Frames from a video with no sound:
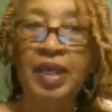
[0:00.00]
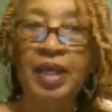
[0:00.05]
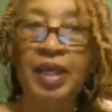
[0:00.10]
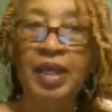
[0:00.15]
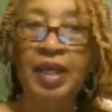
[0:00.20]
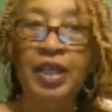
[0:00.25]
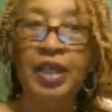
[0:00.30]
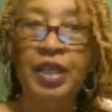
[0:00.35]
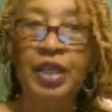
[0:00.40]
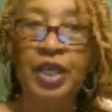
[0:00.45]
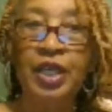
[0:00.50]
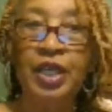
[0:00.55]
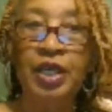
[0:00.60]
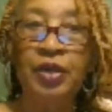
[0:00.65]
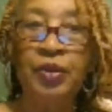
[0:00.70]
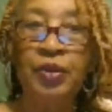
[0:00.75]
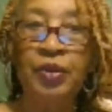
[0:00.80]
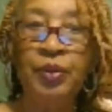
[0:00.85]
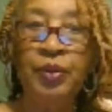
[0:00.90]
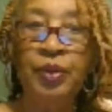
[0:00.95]
you
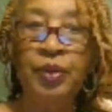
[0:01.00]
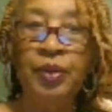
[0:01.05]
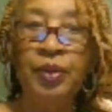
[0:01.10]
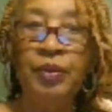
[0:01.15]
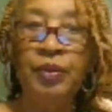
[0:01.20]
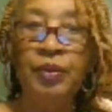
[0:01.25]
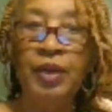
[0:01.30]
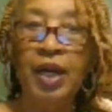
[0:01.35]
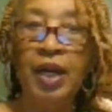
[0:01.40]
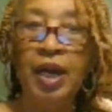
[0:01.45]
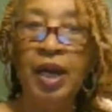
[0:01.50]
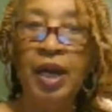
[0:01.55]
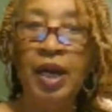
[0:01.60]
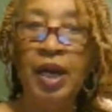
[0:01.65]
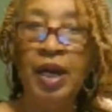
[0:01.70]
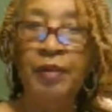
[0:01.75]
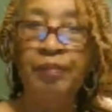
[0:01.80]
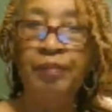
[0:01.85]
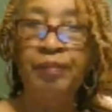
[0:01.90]
know, um,